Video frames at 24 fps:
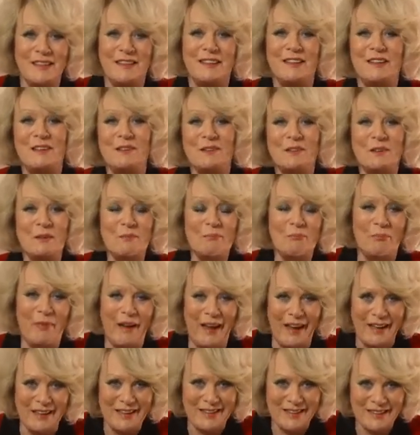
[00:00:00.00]
You can
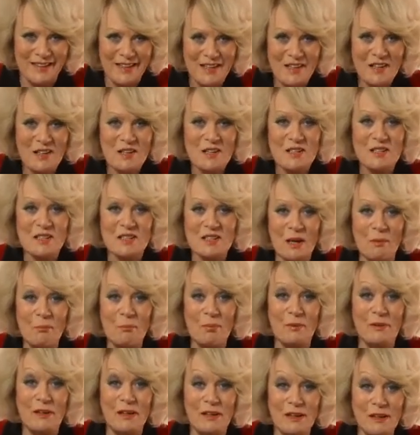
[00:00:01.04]
bet
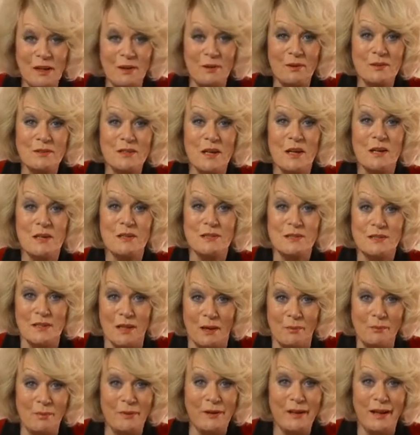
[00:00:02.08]
somebody knows
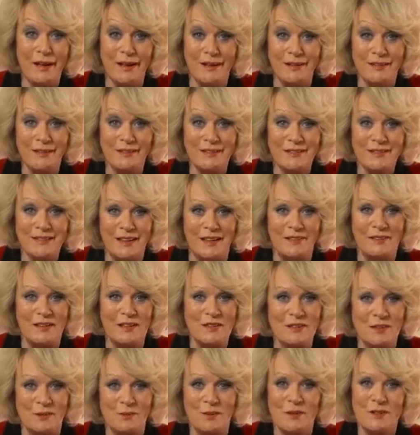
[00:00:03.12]
somebody else, and
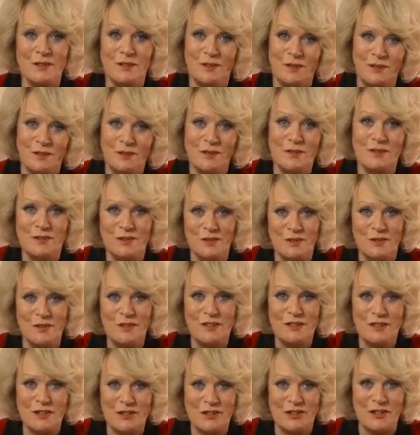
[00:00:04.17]
there's always a good story
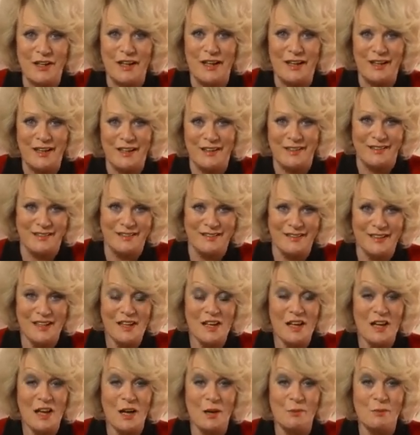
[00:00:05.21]
to share.
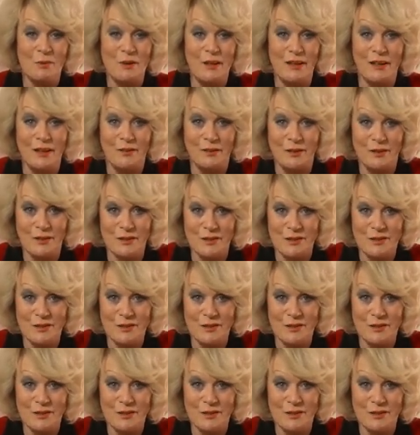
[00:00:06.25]
And we love a good